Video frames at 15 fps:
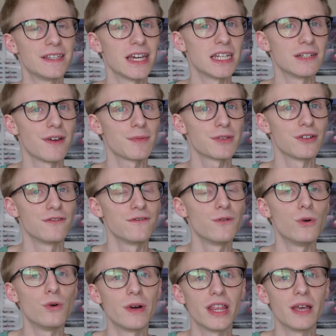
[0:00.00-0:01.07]
the end of episode
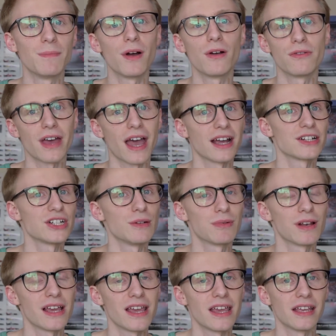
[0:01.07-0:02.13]
4 where they're both actually
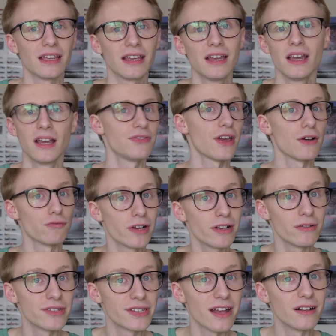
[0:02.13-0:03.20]
playing their
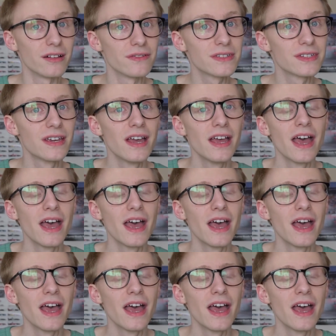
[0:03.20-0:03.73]
real selves.